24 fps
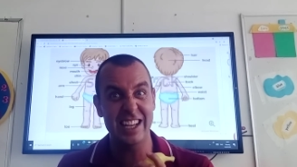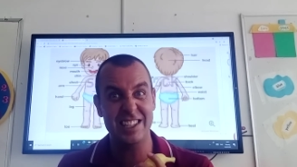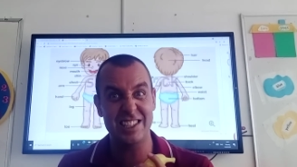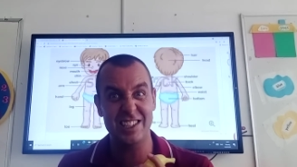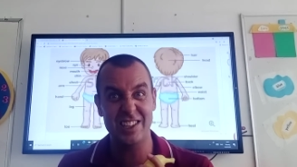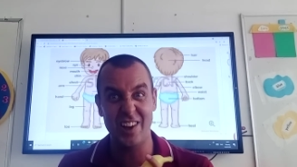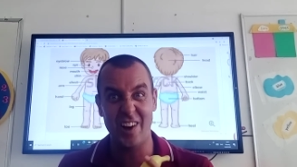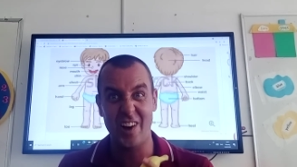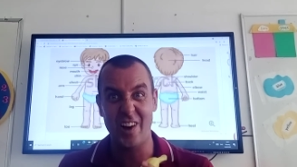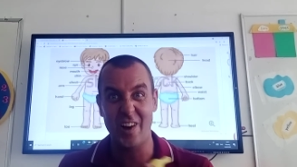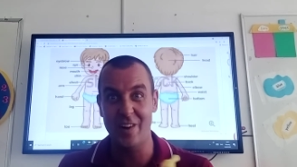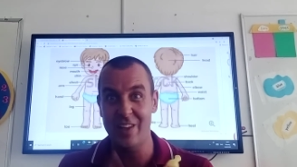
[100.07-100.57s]

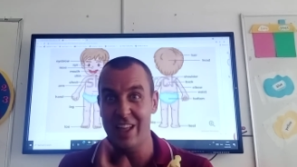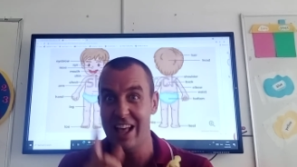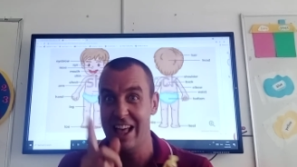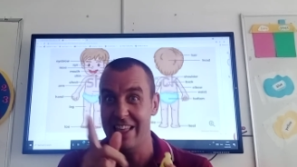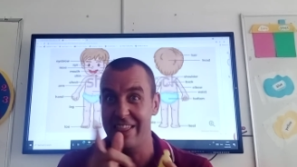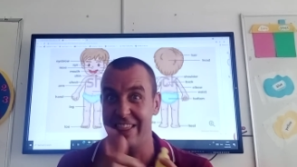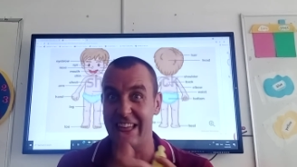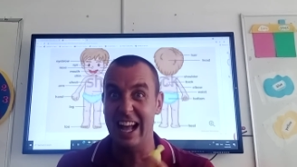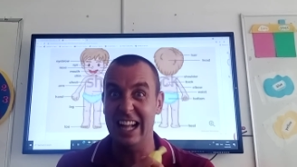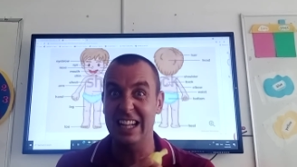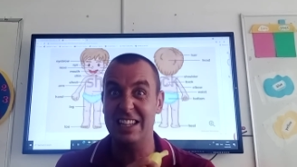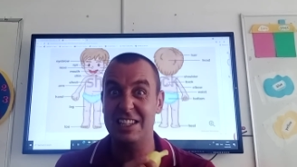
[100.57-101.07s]
So
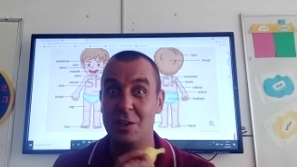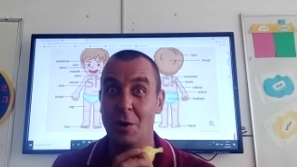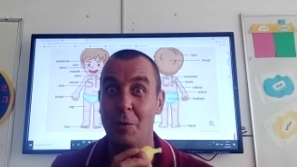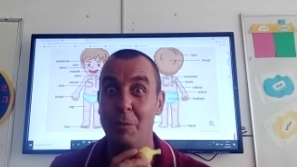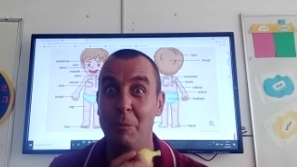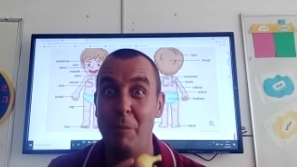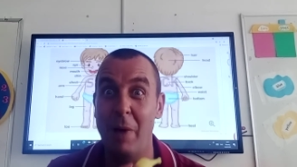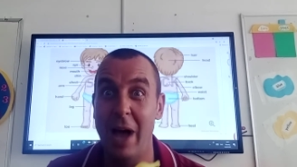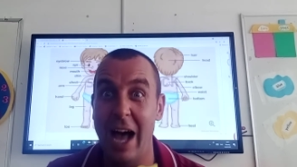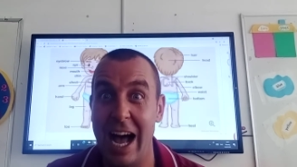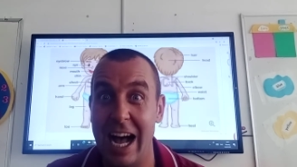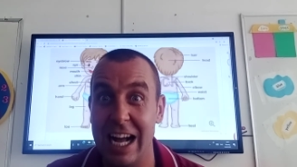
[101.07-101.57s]
that's
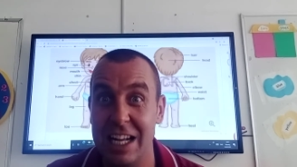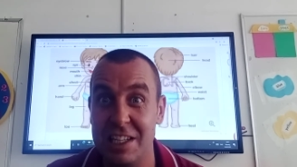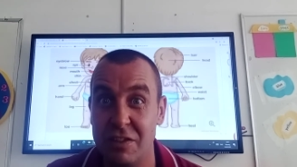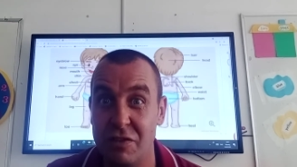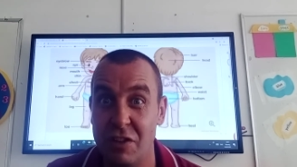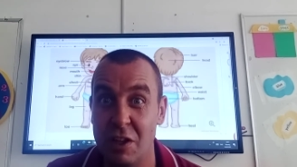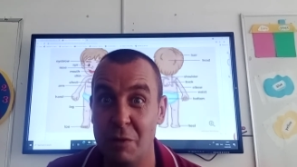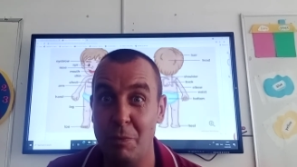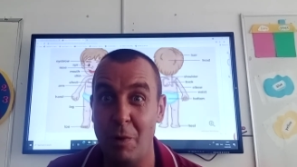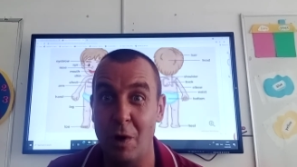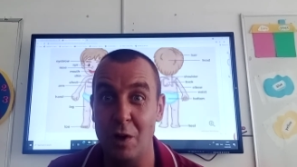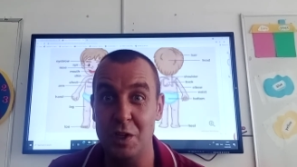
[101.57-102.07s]
some parts
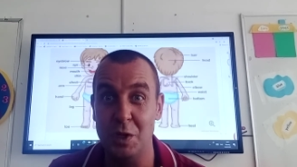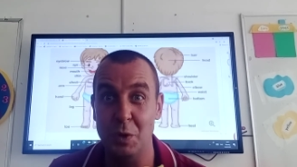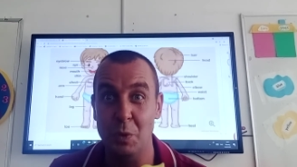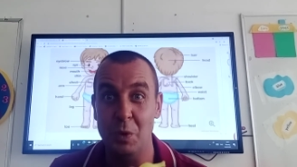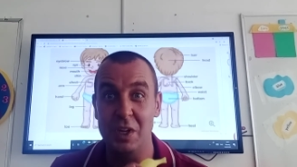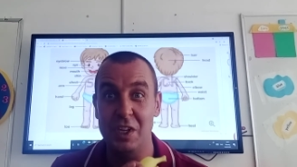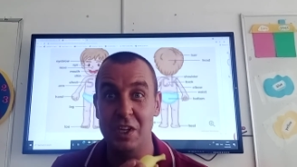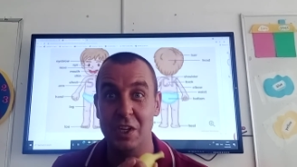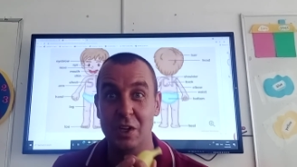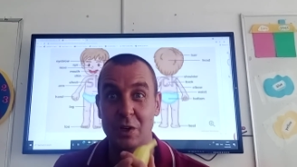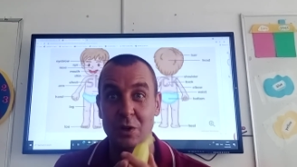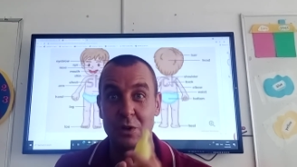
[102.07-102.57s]
of the body
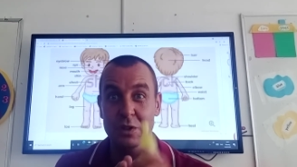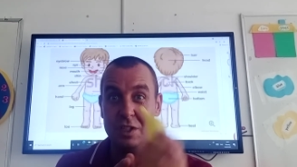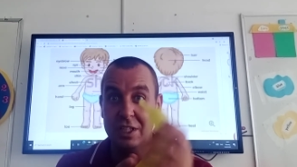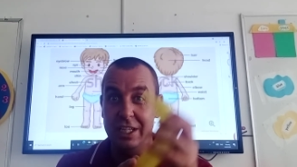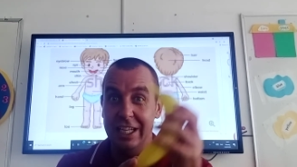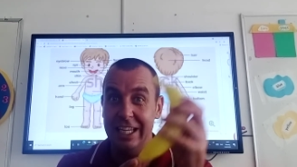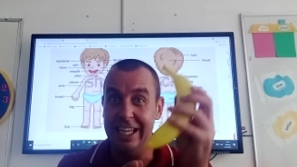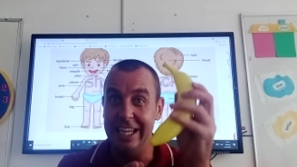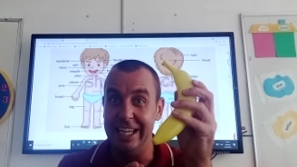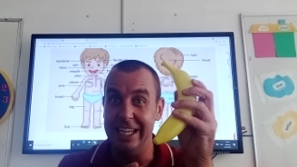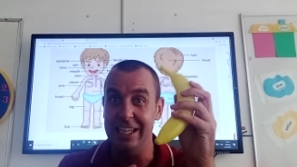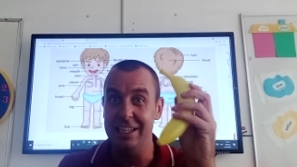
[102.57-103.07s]
we use to
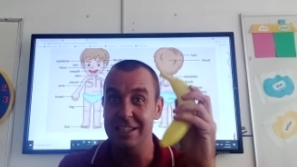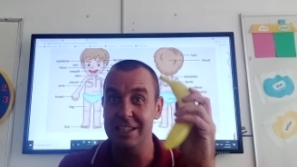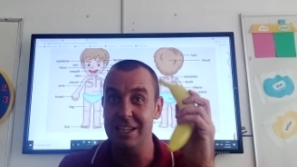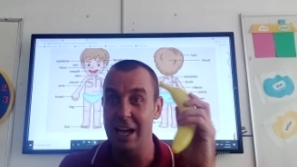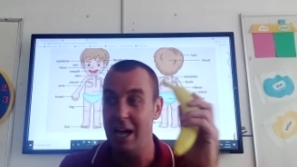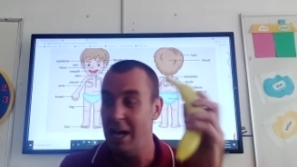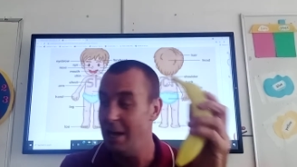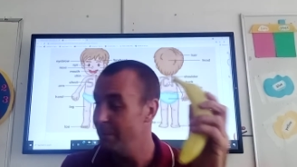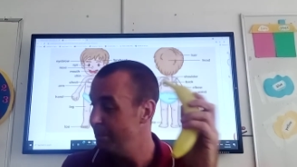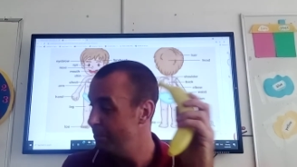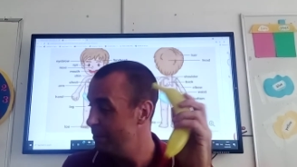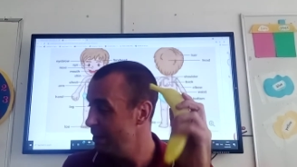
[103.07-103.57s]
eat
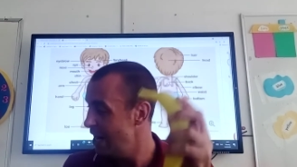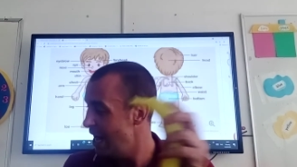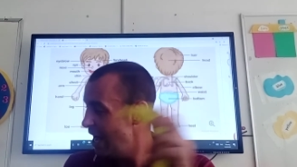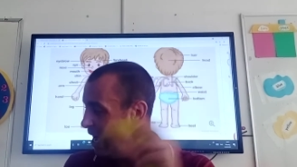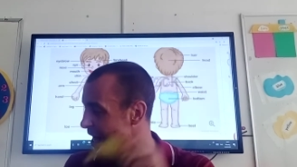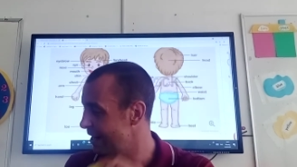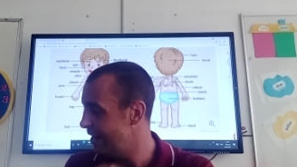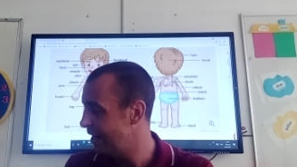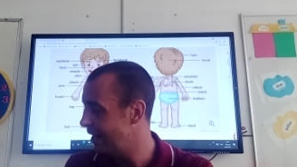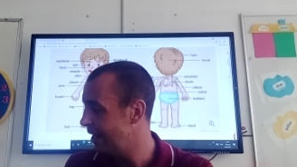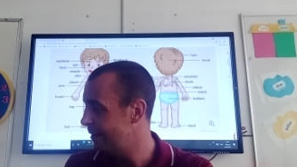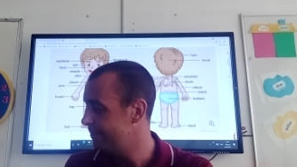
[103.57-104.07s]
a
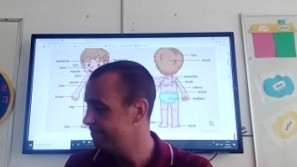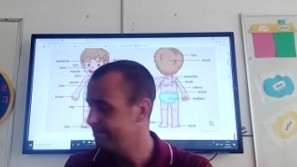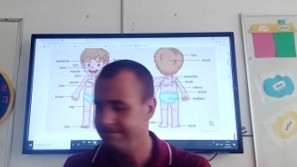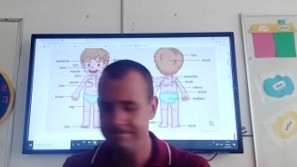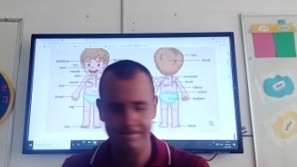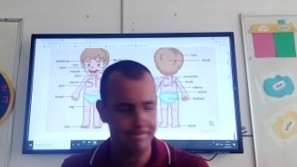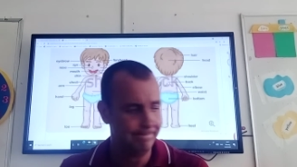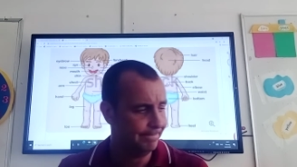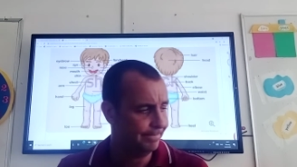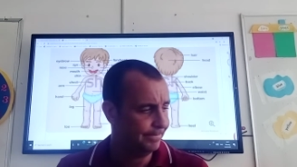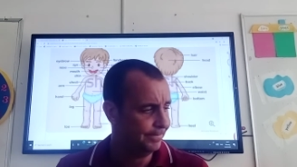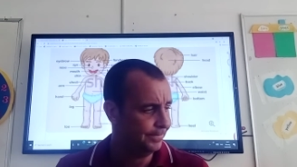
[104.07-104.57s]
banana.
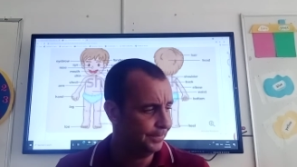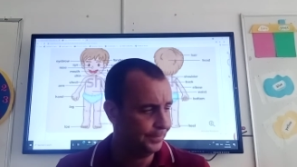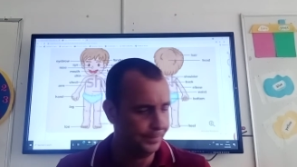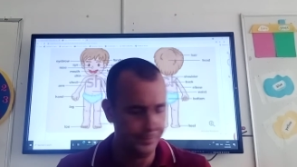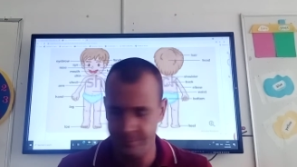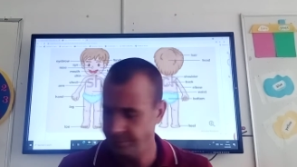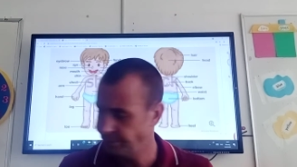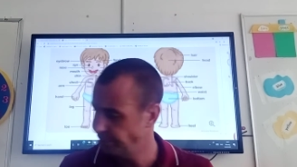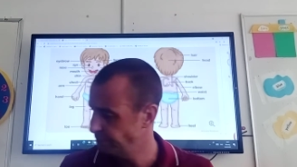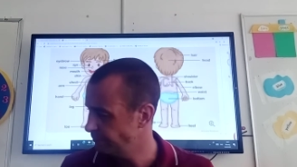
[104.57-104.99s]
Hmm.